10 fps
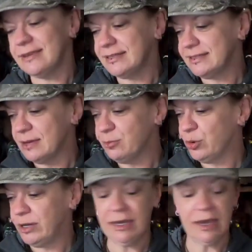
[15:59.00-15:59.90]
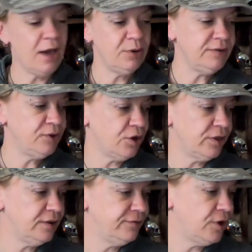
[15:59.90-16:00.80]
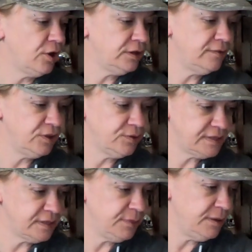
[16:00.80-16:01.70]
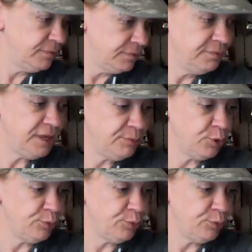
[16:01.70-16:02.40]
a summery. I wouldn't even call that fall, even though some people